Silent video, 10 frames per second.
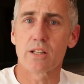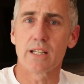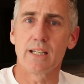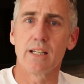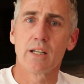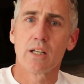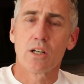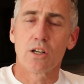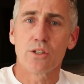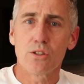on
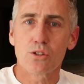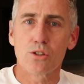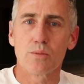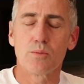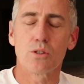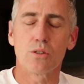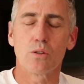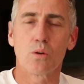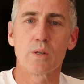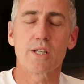YouTube
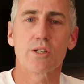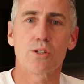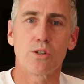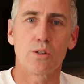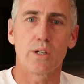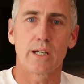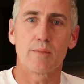to always exude